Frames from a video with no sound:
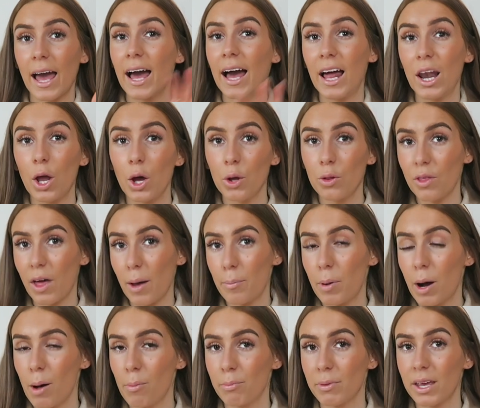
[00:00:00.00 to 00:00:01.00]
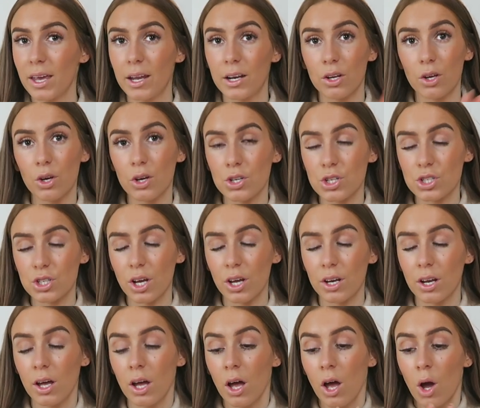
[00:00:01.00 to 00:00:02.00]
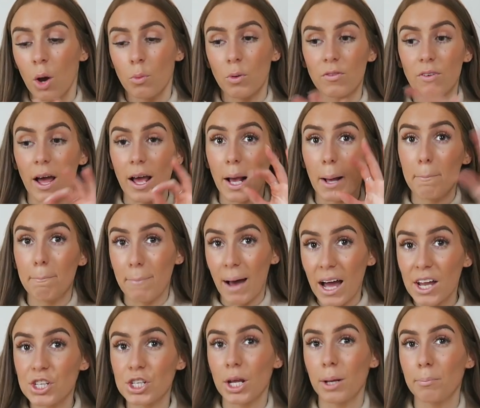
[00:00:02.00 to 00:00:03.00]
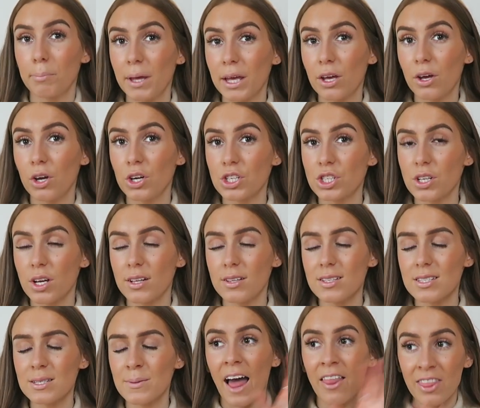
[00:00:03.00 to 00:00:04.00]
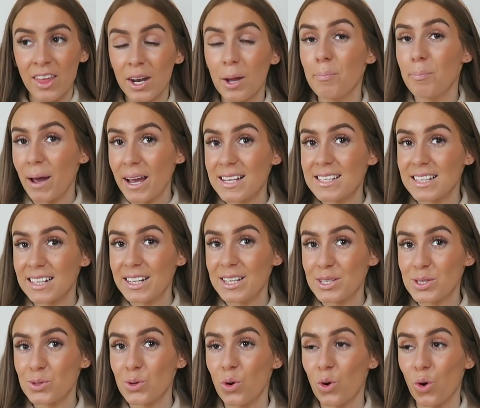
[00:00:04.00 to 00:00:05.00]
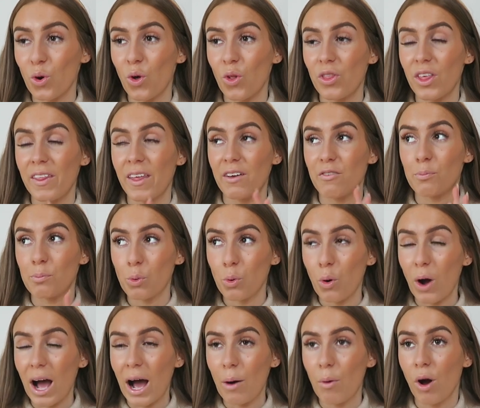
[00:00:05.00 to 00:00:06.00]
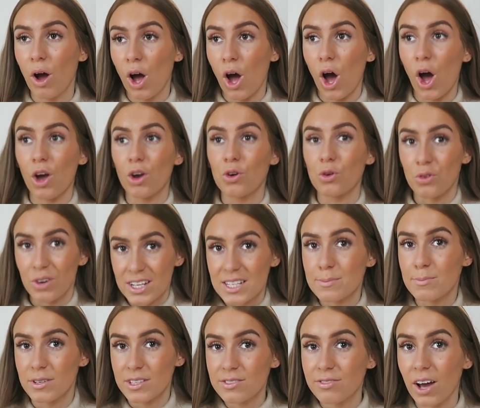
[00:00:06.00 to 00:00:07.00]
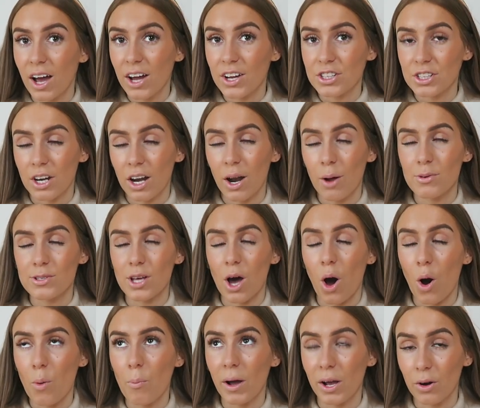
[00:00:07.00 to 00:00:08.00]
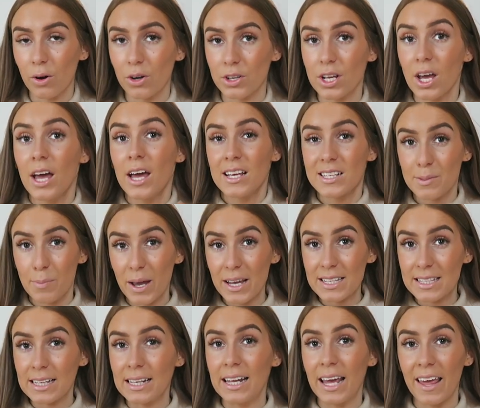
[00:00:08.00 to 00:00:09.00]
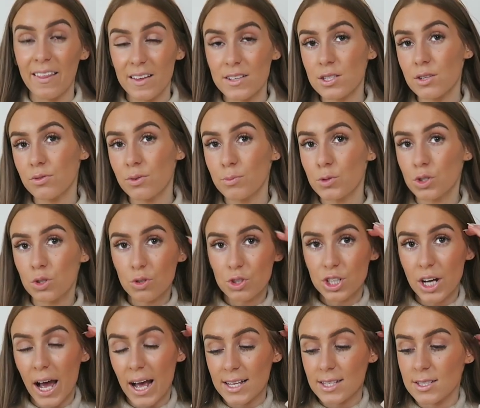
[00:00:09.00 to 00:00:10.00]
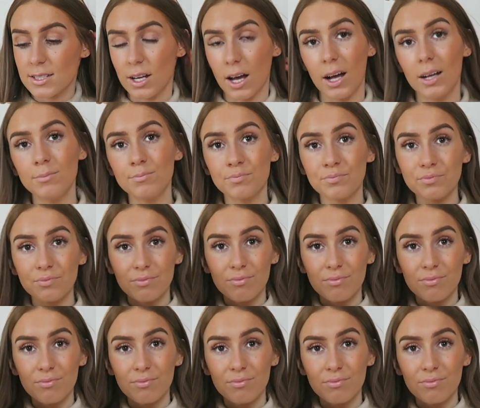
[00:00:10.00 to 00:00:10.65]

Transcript: Hello There Pumpkin cushion with like matching big cushions, and then I basically saw that they've brought out a Christmas version and I was like, oh my god. So basically these are from Georgia Asda.